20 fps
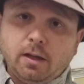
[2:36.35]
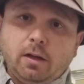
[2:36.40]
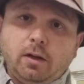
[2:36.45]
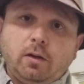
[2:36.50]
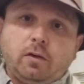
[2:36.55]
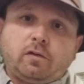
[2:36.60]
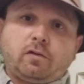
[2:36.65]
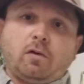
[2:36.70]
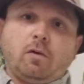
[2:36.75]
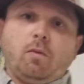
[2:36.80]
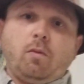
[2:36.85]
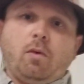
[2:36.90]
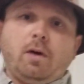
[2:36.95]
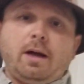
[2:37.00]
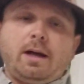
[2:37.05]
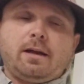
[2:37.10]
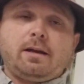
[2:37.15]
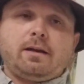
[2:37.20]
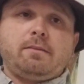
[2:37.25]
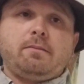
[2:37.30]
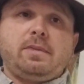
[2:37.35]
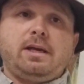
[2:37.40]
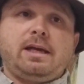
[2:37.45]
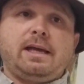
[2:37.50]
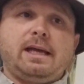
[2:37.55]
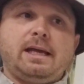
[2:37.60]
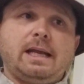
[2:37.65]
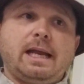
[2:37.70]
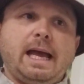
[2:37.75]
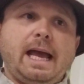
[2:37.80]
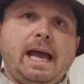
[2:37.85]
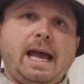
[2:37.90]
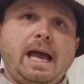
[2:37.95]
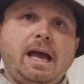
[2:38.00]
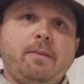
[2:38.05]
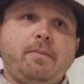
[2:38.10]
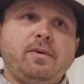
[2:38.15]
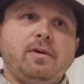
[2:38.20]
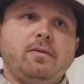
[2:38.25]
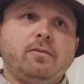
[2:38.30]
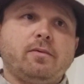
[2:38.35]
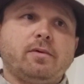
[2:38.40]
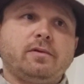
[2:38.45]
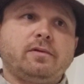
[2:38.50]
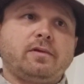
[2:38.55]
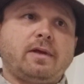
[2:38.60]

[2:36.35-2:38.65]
So what began to happen was